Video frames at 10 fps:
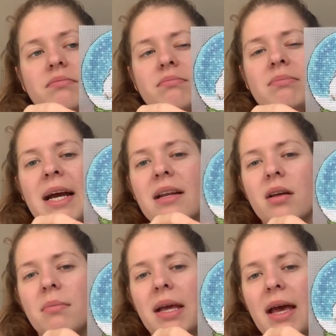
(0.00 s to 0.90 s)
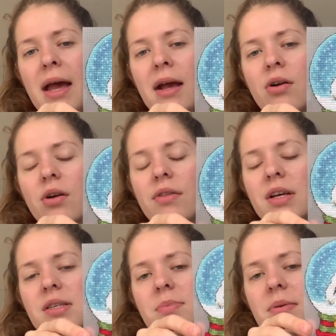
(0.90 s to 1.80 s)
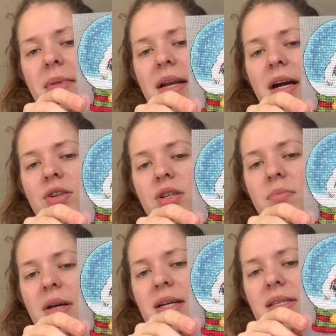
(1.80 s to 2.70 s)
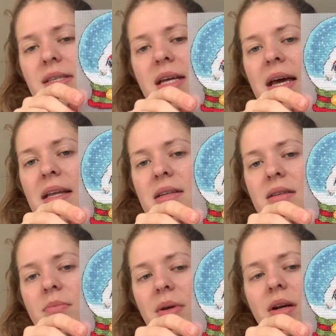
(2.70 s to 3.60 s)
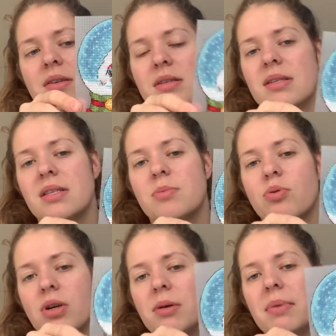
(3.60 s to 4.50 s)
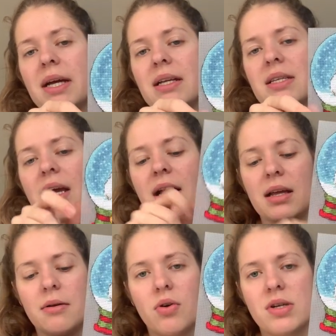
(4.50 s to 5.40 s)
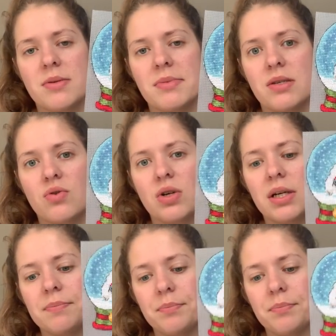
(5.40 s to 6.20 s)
Might not make a hanger on this, but might actually make a stand, because this is pretty big to hang in a Christmas tree.